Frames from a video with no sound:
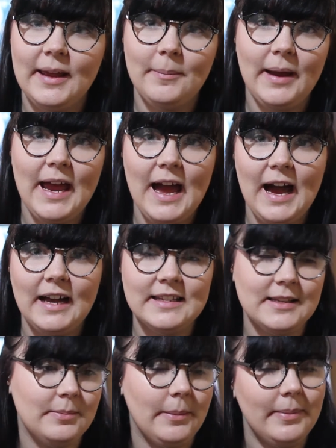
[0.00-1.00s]
in my
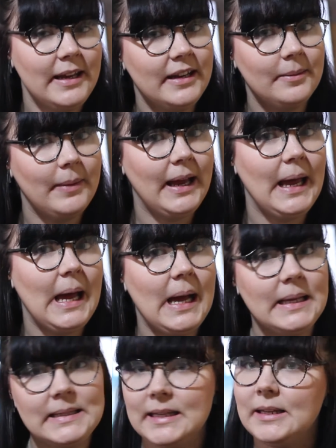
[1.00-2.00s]
house, in my bed in my house,